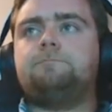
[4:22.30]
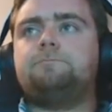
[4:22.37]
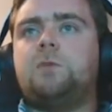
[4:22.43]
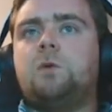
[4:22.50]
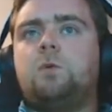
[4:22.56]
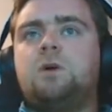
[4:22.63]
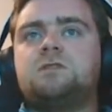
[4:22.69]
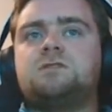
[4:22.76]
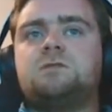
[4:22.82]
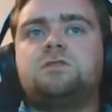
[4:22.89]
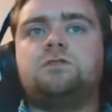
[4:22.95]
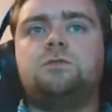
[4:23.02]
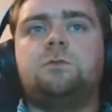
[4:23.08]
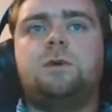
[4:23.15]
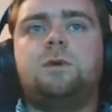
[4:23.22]
it wasn't
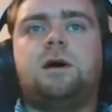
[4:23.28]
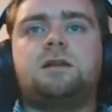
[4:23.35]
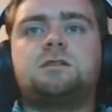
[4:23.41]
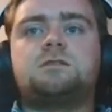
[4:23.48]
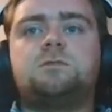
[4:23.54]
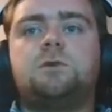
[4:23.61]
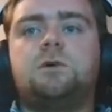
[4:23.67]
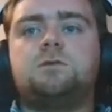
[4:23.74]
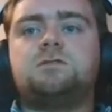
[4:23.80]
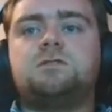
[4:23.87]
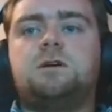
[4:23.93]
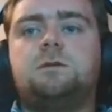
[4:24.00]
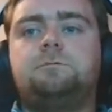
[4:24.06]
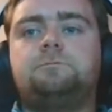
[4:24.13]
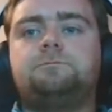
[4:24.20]
too bad, I suppose.
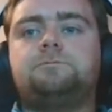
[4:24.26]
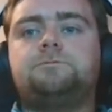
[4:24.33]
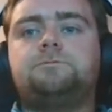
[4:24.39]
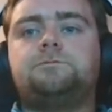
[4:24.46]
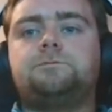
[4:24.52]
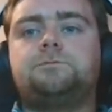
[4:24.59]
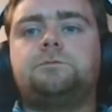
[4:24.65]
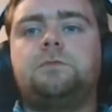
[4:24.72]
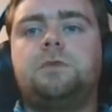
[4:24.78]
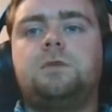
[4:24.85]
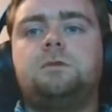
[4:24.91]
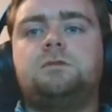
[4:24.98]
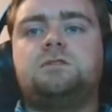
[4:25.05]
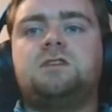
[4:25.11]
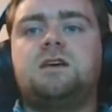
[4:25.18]
So
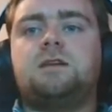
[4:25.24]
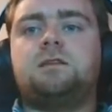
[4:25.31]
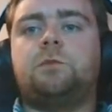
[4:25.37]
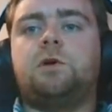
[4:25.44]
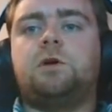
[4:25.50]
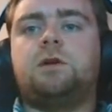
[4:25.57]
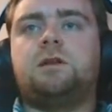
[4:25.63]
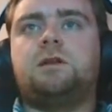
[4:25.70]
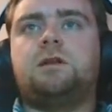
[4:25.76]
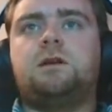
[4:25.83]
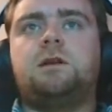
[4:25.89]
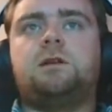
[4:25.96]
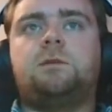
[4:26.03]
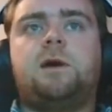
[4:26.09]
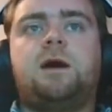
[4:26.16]
take the birdie there
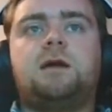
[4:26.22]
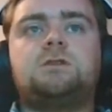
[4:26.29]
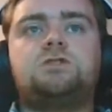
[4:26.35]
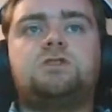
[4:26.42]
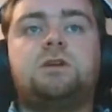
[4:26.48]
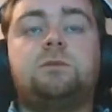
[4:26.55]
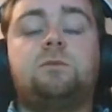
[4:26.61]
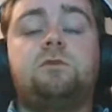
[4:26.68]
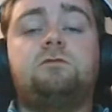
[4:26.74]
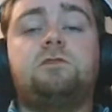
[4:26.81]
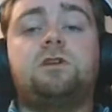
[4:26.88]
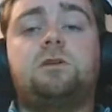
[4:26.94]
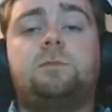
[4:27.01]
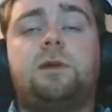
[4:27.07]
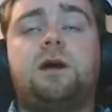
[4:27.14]
on the par 3, move
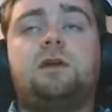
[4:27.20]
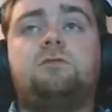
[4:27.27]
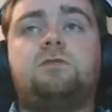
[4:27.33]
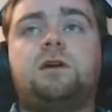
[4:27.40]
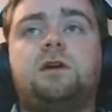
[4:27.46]
another par 5